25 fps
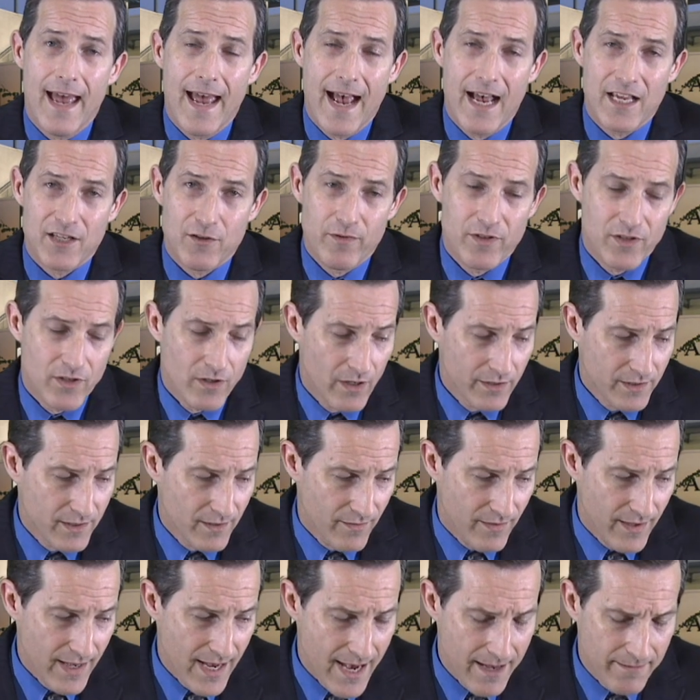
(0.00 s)
As a result
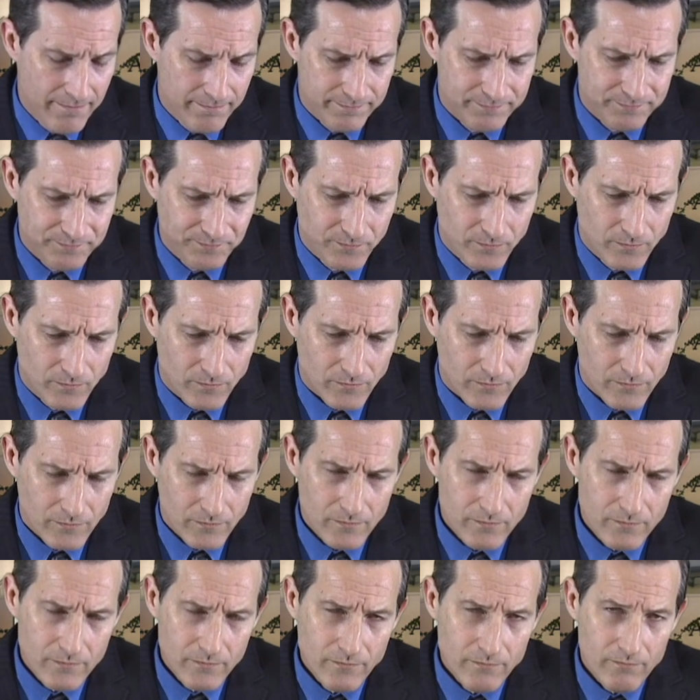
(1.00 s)
of that,
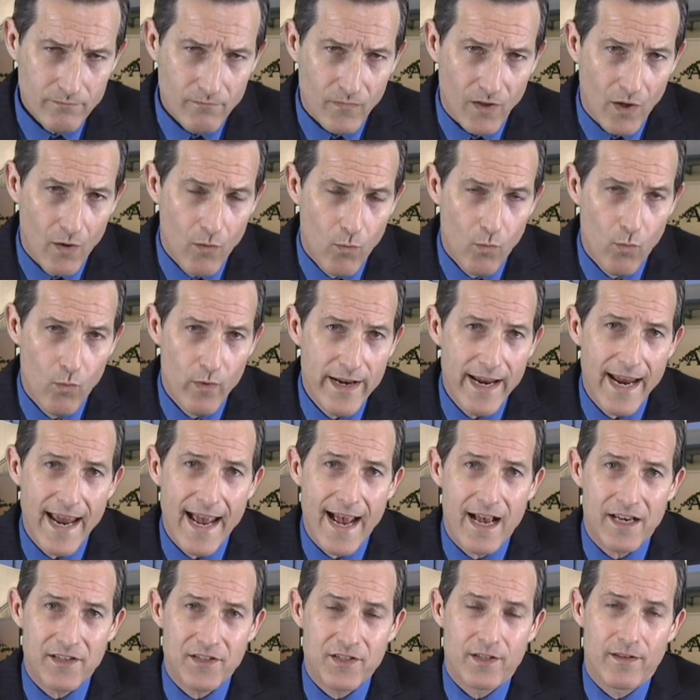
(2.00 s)
we
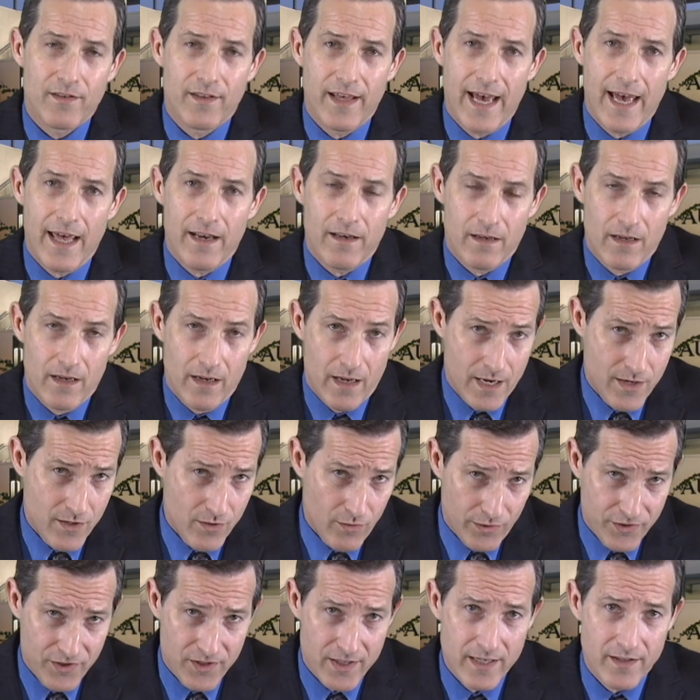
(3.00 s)
ask that, and
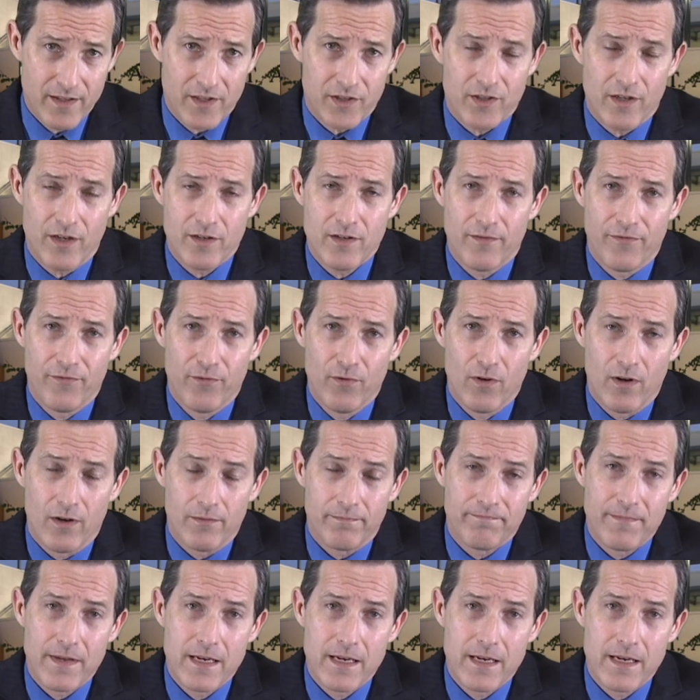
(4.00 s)
you'll see this on your form,